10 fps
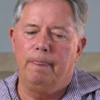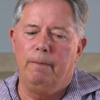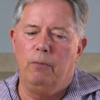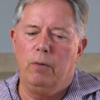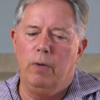
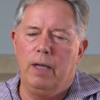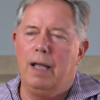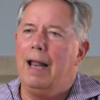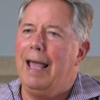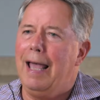we
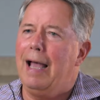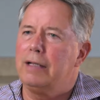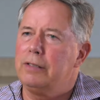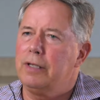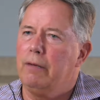can
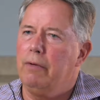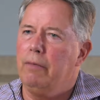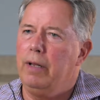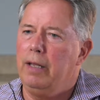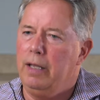ask and what
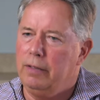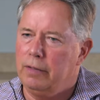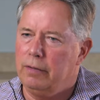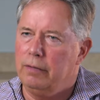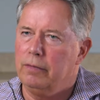we need
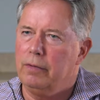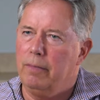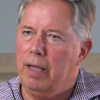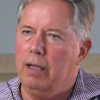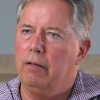to
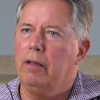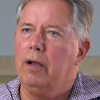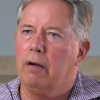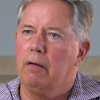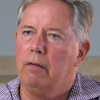make
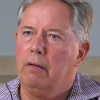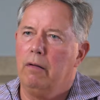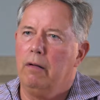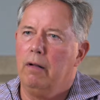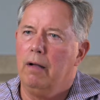clear.
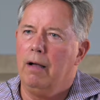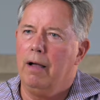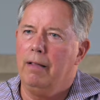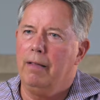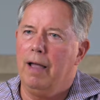
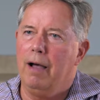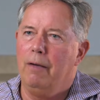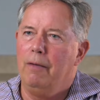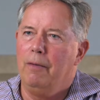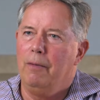Now,
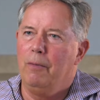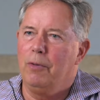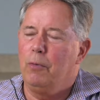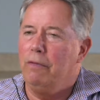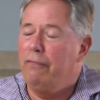
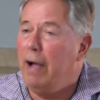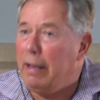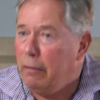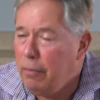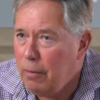whether we
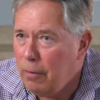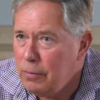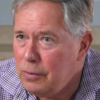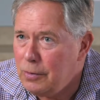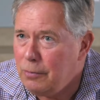follow
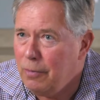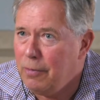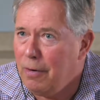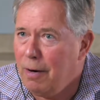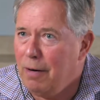those,
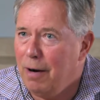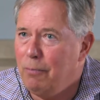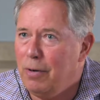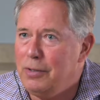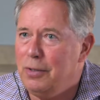whether our
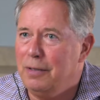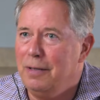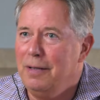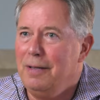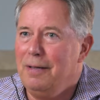present
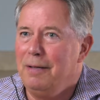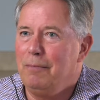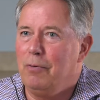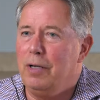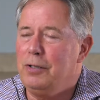
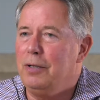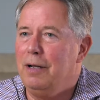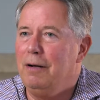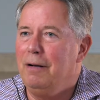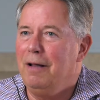
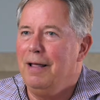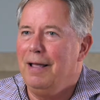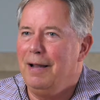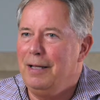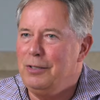president
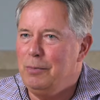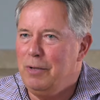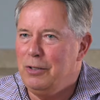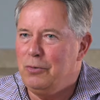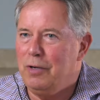and his
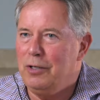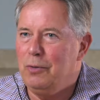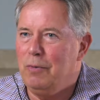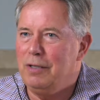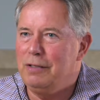
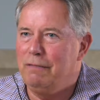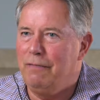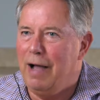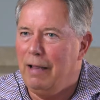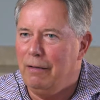administration wants to
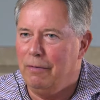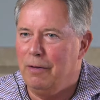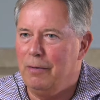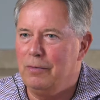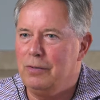follow
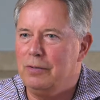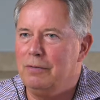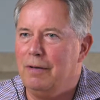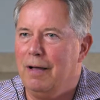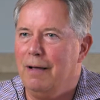
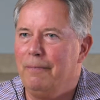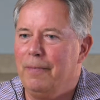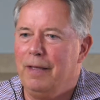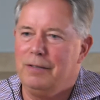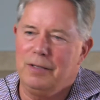those,
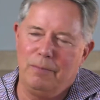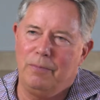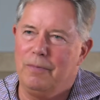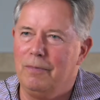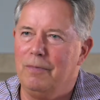that's up
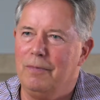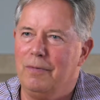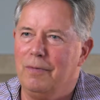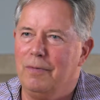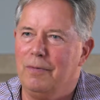
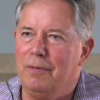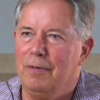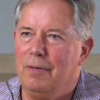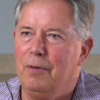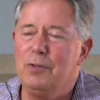
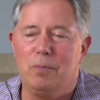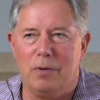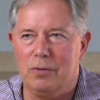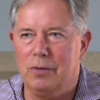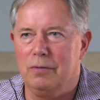to those
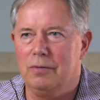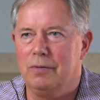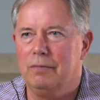persons.